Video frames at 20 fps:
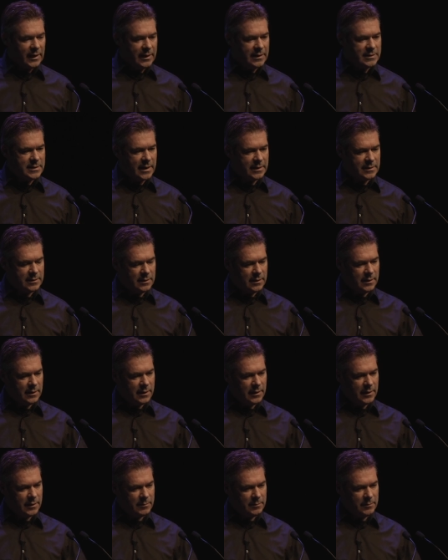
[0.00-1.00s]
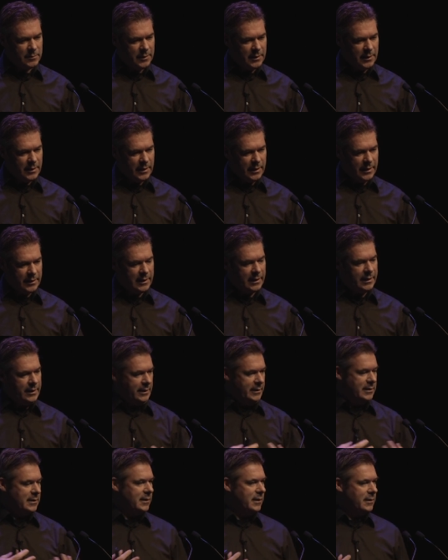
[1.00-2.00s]
is that um, it,
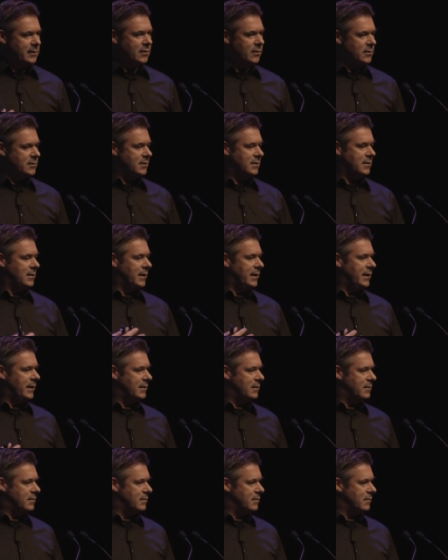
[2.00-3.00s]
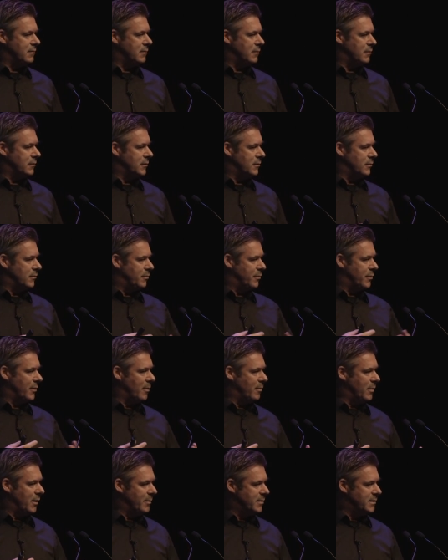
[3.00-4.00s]
it, doesn't lead to, to
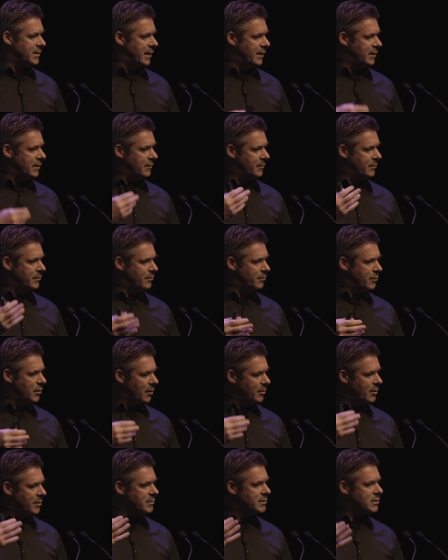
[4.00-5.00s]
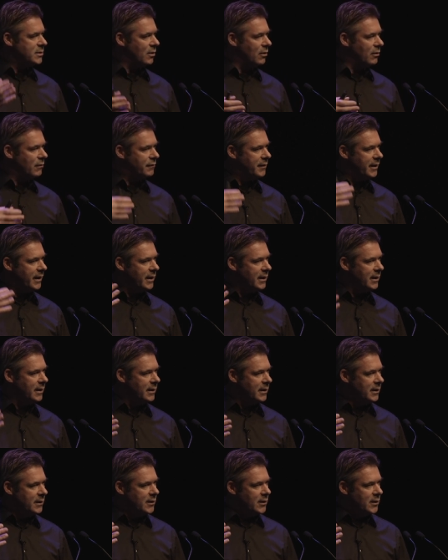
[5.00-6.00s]
problems and the problem solving
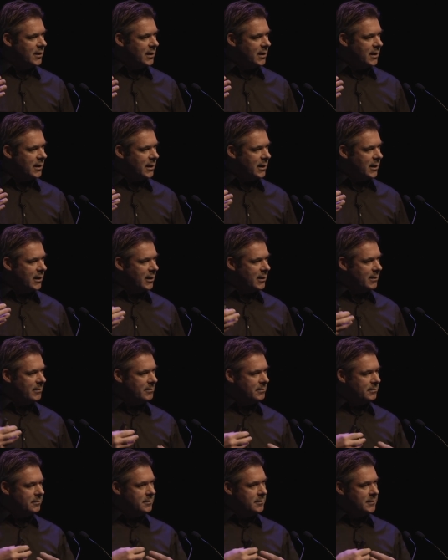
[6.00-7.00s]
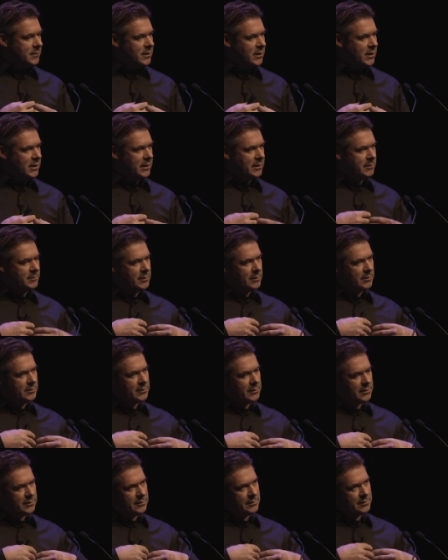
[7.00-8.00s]
um, um, the,
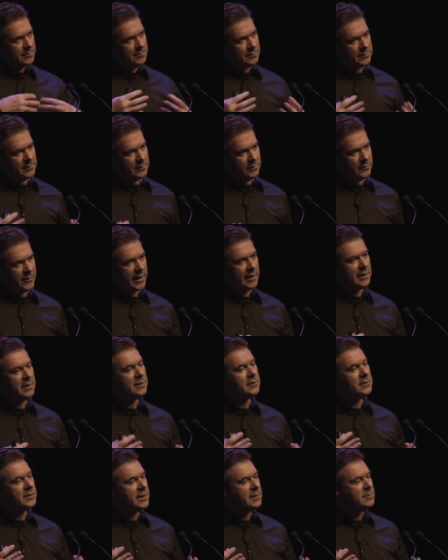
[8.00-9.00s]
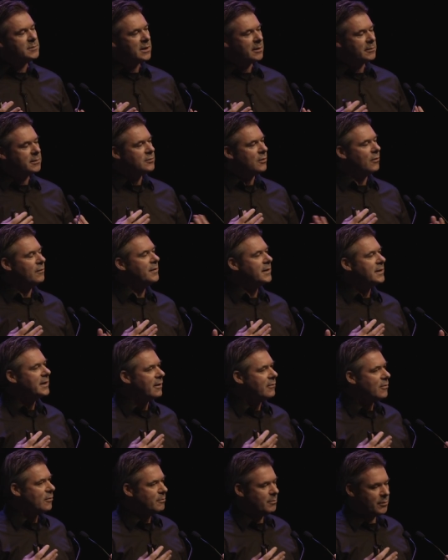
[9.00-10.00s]
the, the, the, way the teams are solving
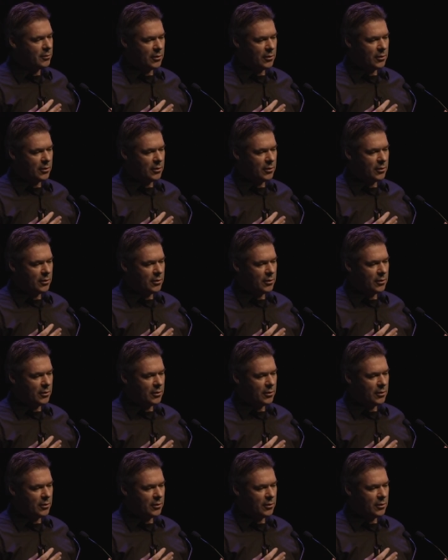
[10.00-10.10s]
their own